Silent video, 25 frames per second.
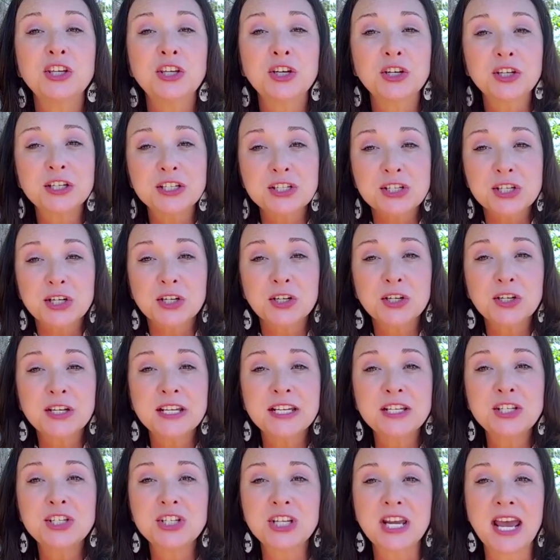Your
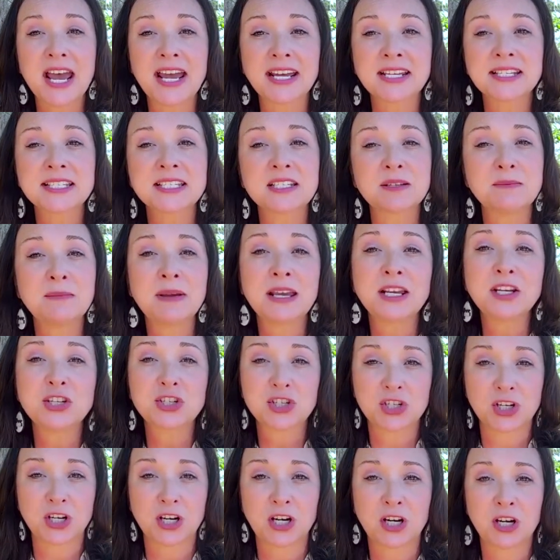attorney checks to make
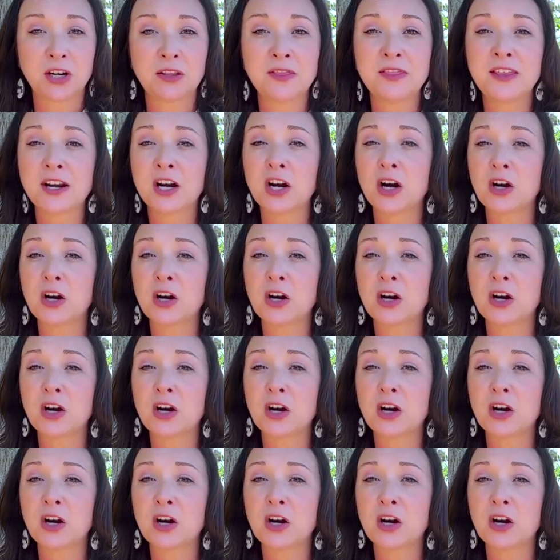sure there